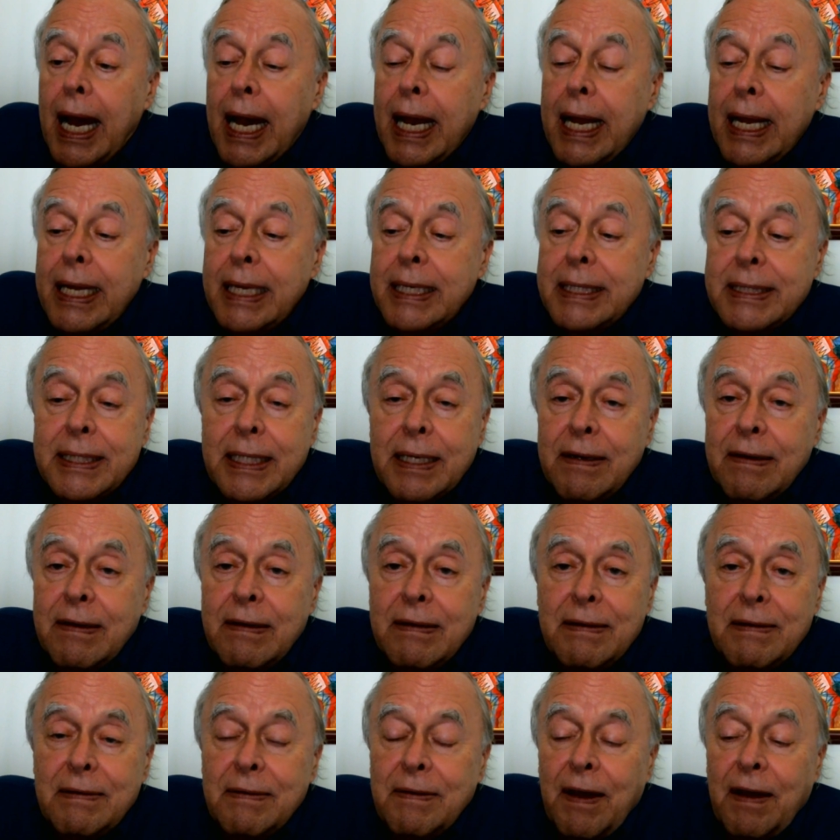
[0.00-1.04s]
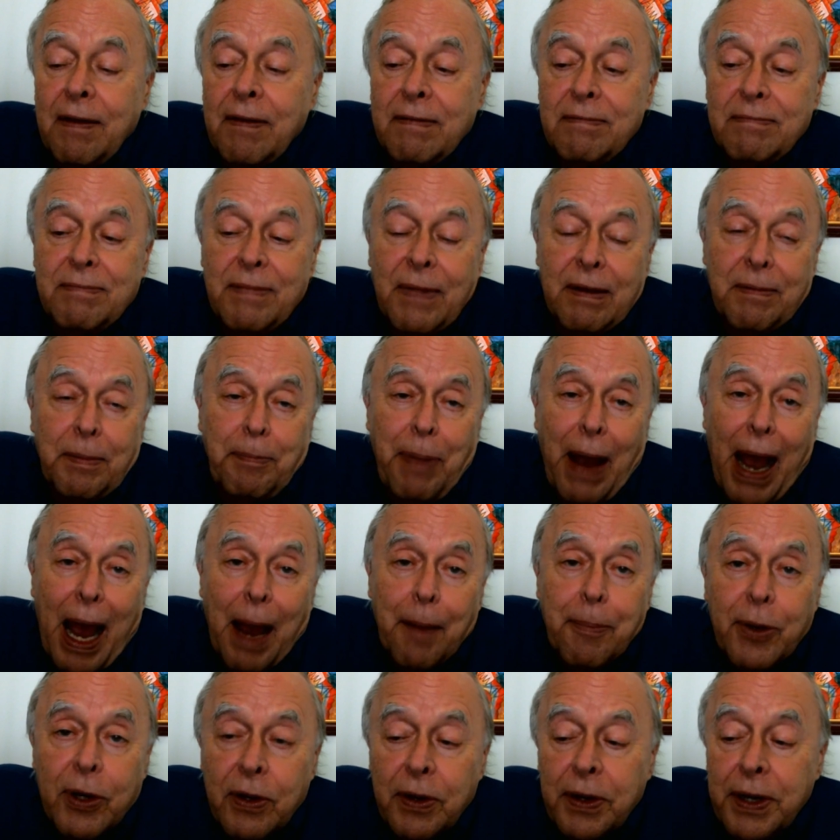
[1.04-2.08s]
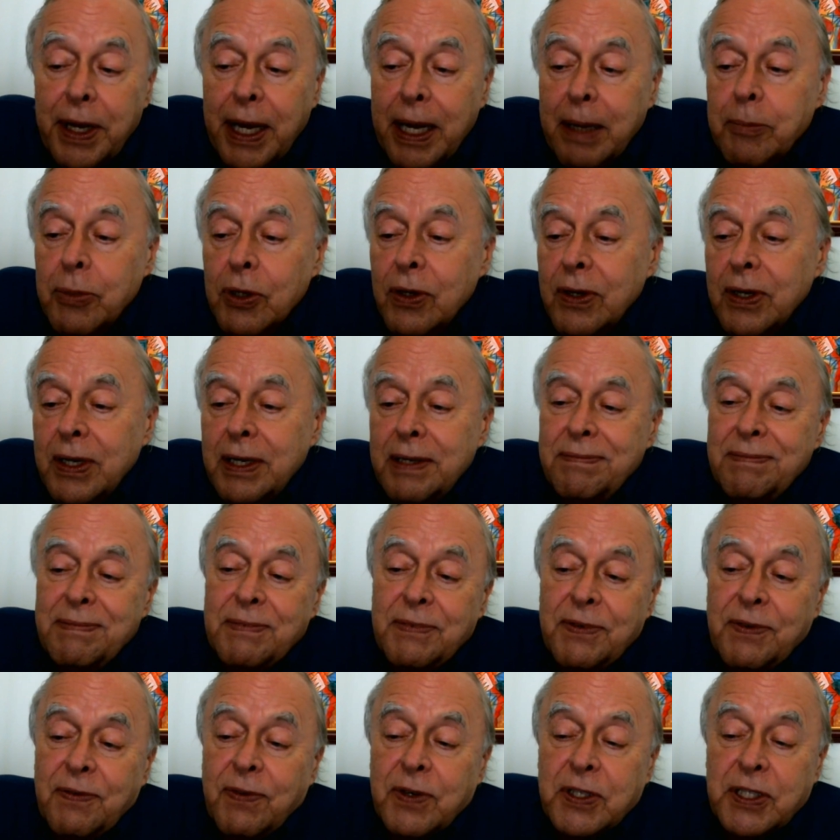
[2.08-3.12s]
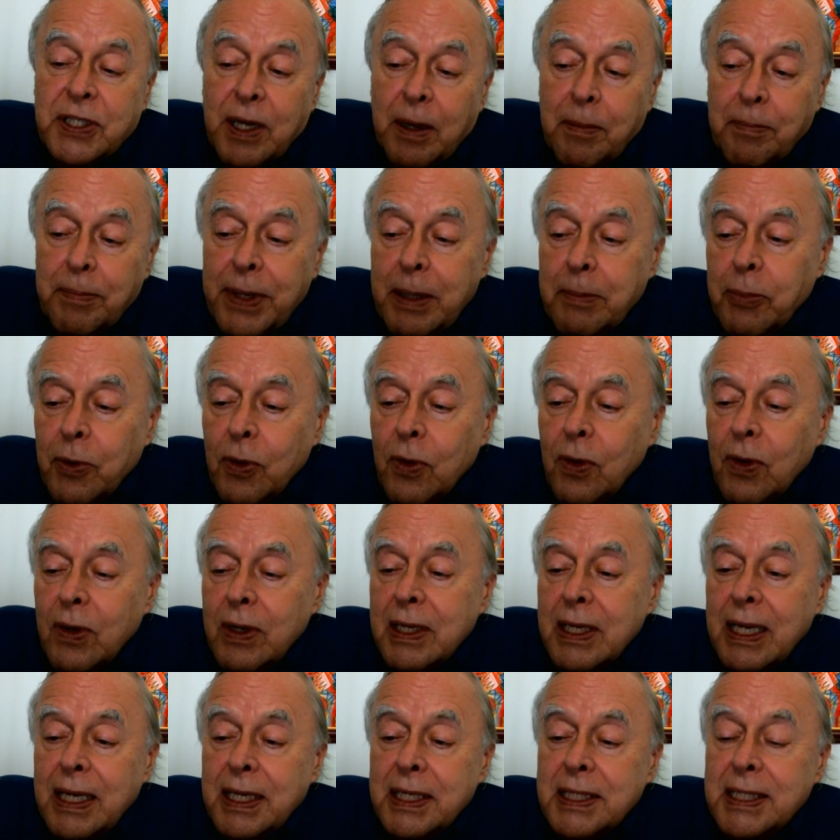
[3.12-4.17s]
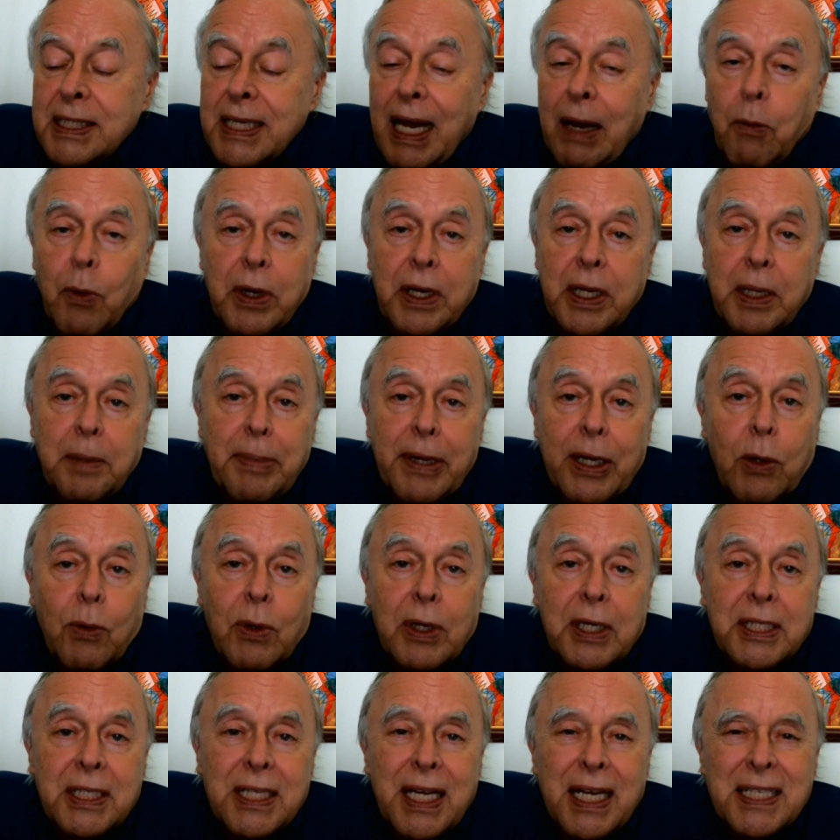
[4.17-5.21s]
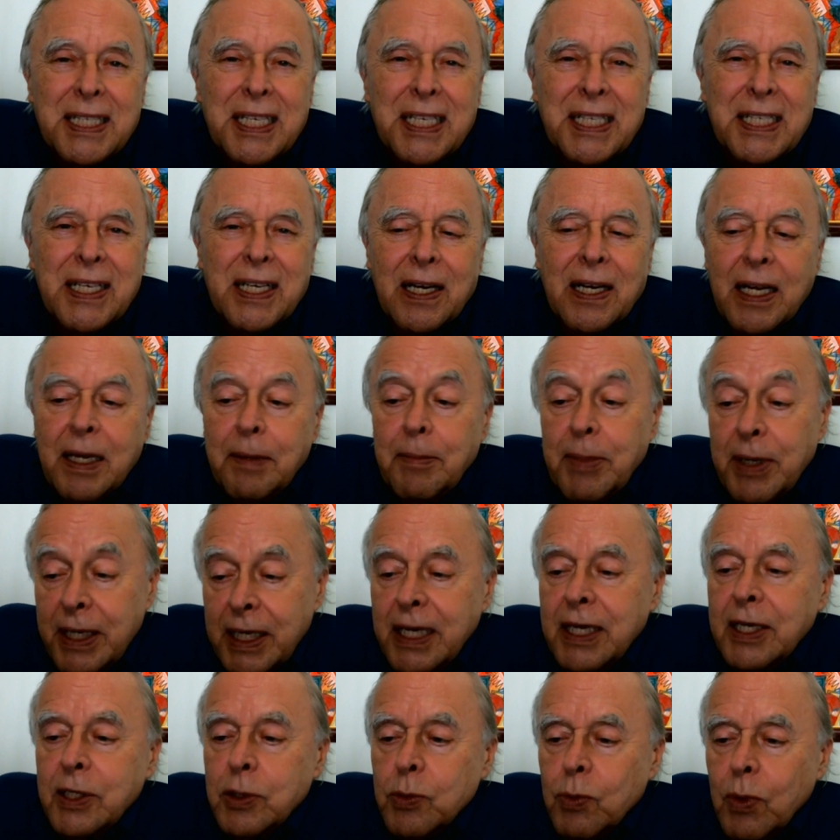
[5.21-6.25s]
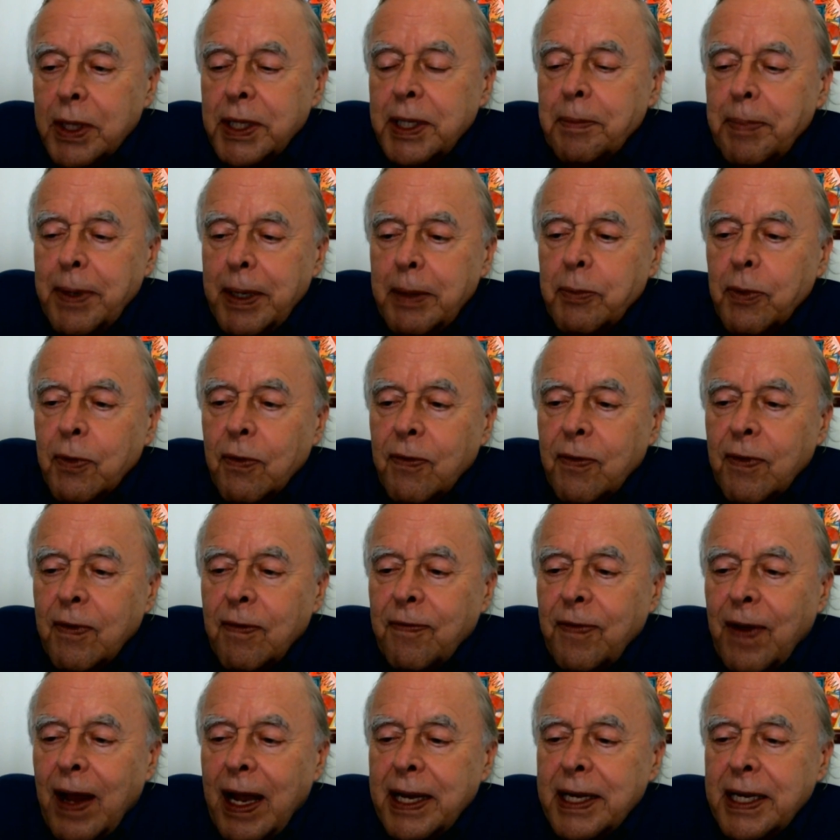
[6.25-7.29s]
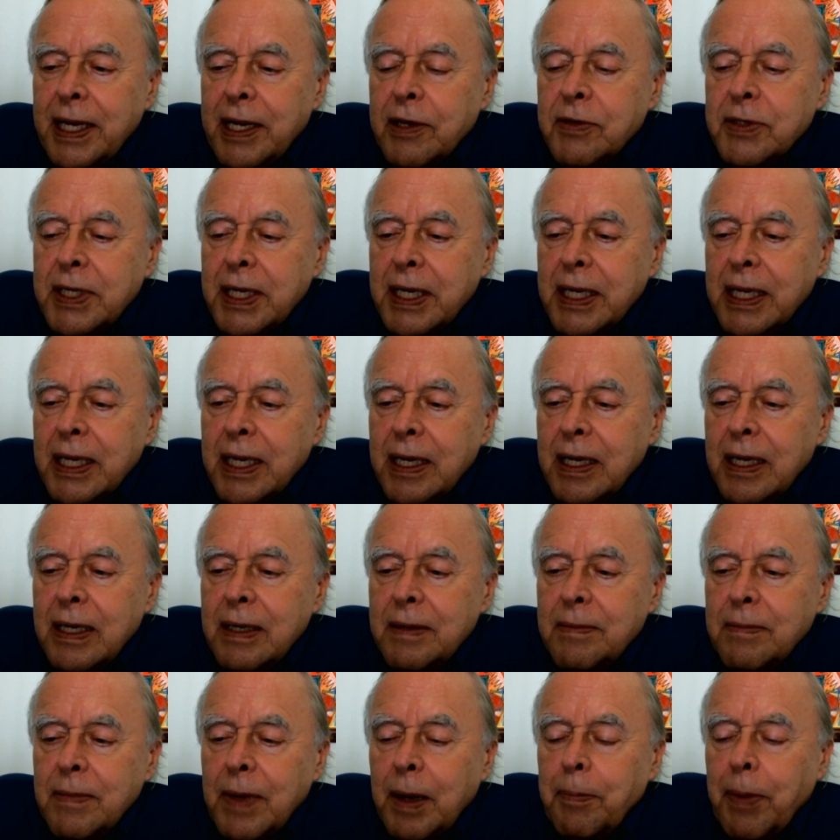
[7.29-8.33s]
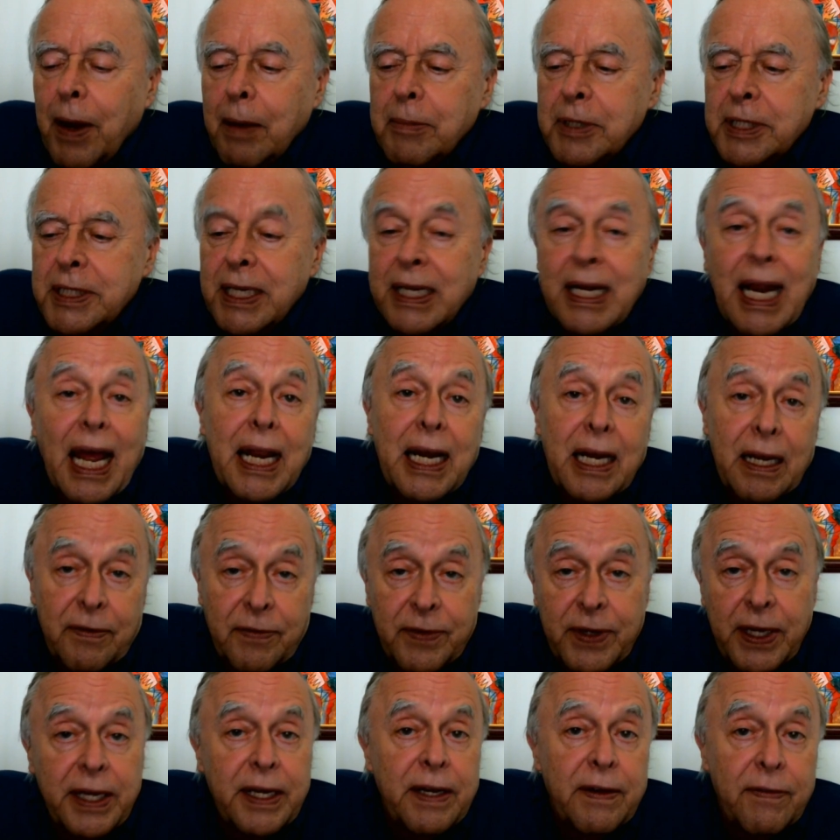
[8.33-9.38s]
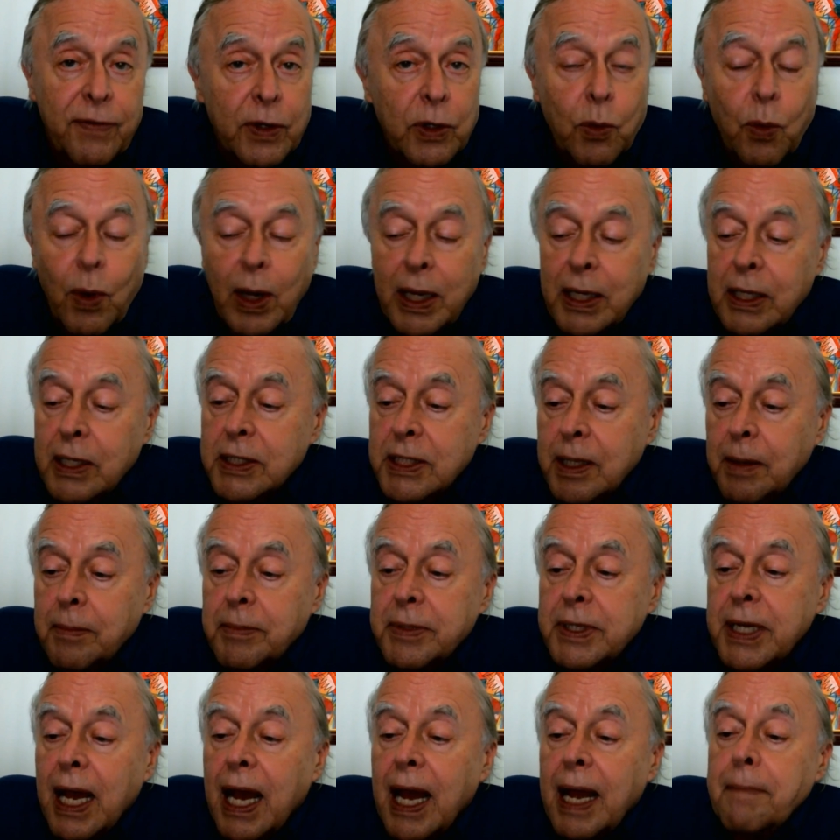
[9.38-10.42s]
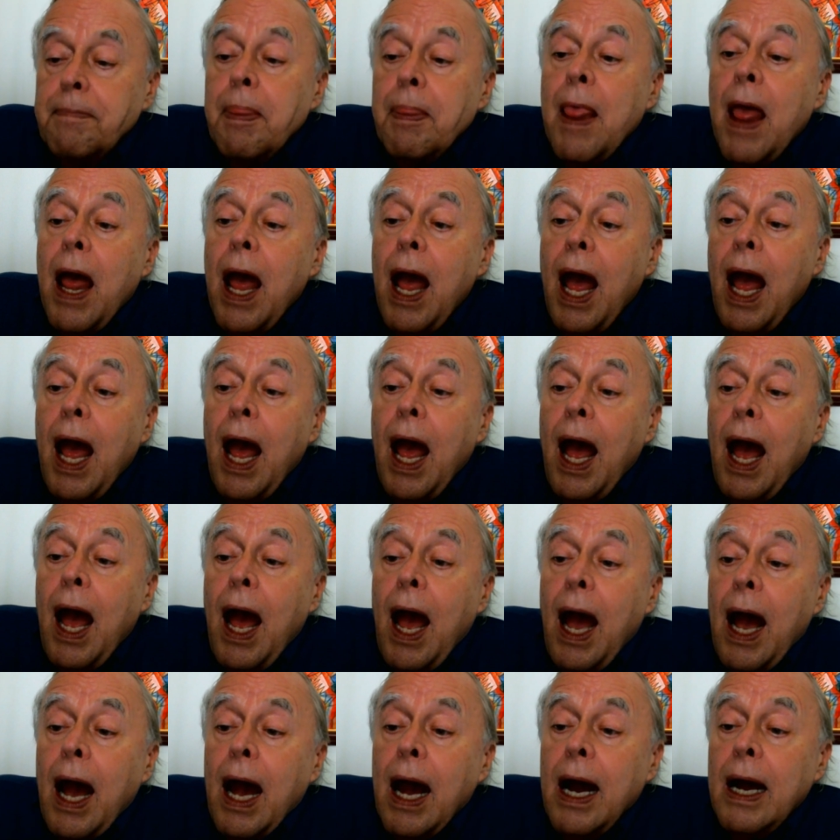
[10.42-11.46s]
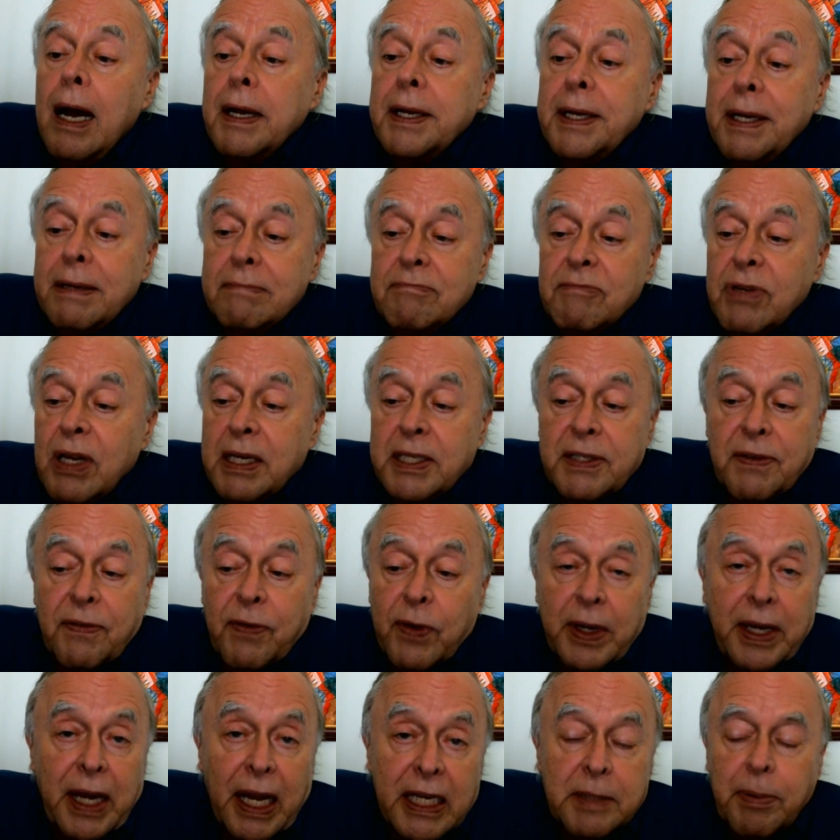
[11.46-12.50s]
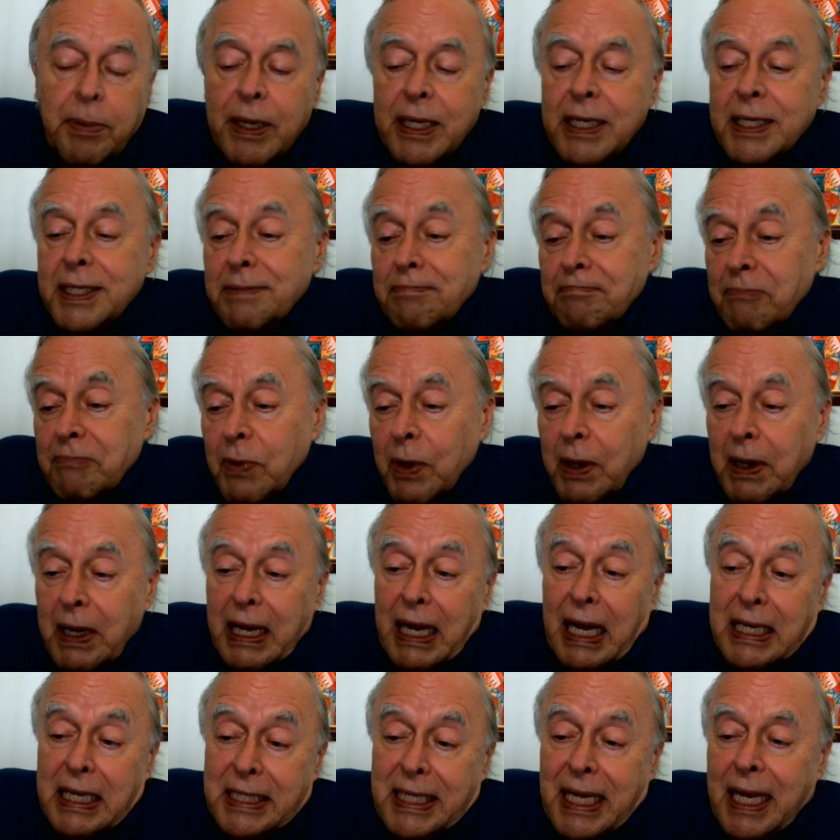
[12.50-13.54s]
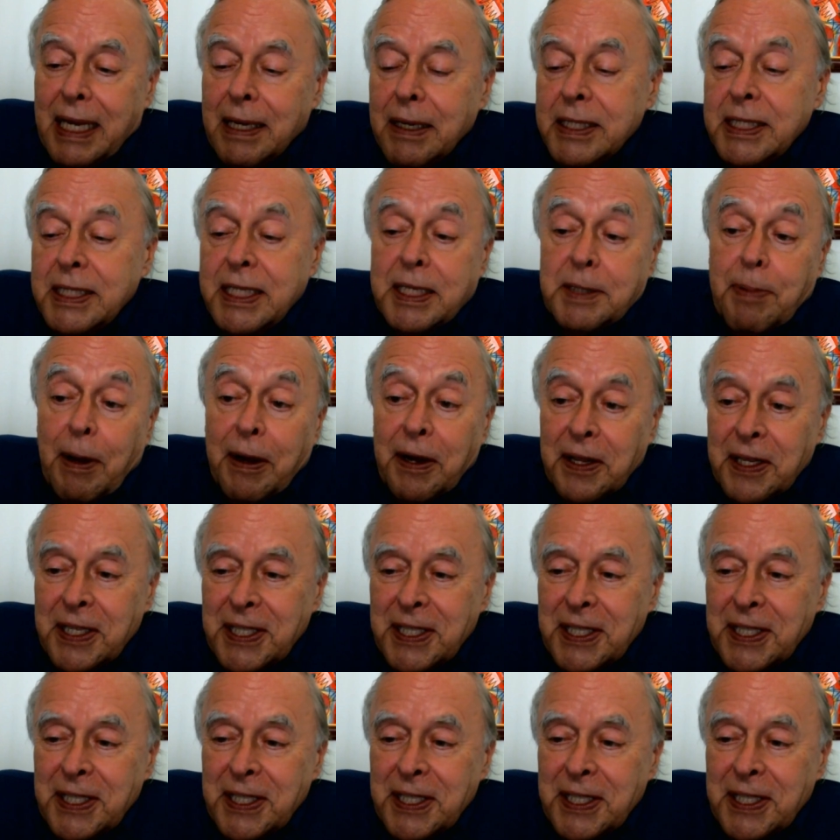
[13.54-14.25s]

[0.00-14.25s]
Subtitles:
It's a popular neighborhood, and for some people, it's not one of the big ones necessarily, but it is one that people find interesting apartments in. I lived in it for quite some time. It's a very nice place. What can I say? It's just part of